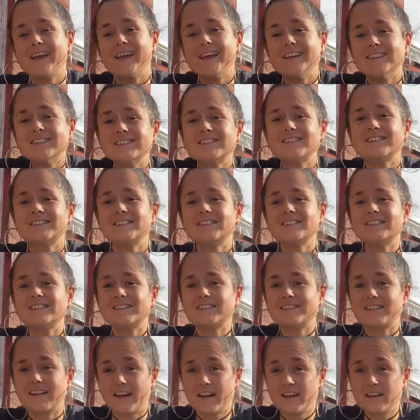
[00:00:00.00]

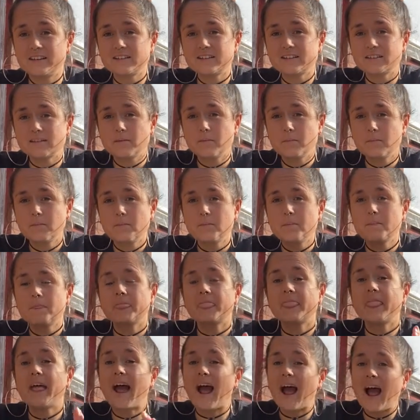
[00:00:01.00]
instances
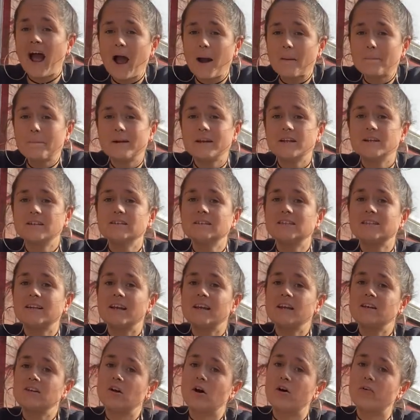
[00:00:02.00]
that happened
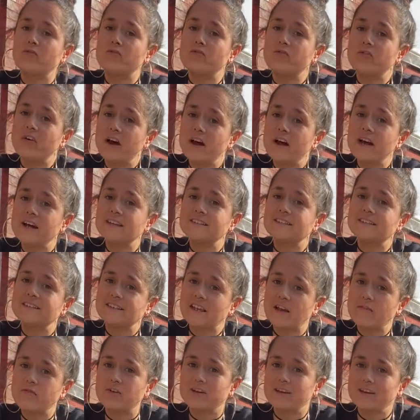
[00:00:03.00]
in your first
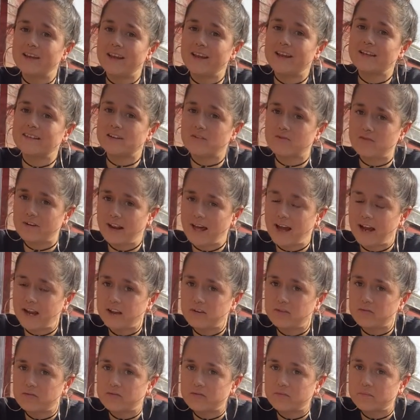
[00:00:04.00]
7 years of
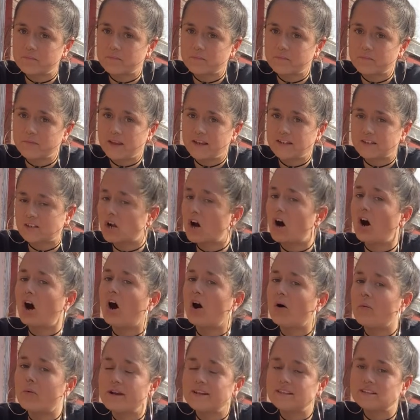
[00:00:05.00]
life. It's not
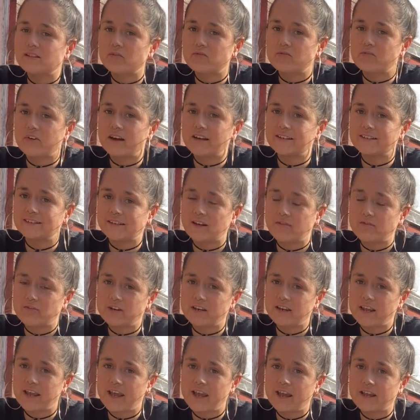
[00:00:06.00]
always the first 7
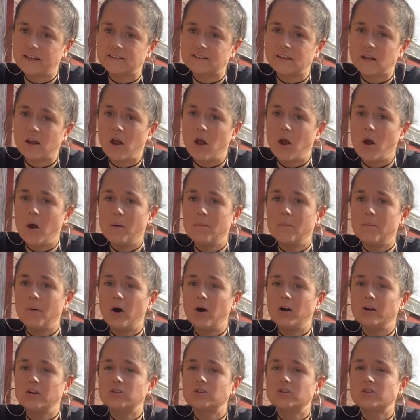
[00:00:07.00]
years,
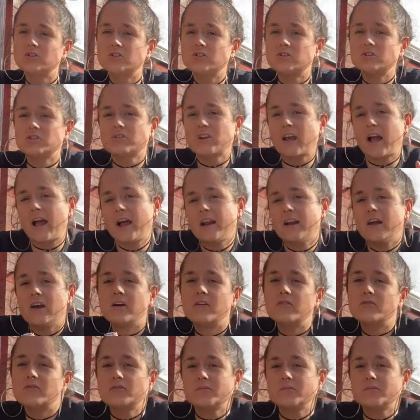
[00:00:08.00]
but just kind of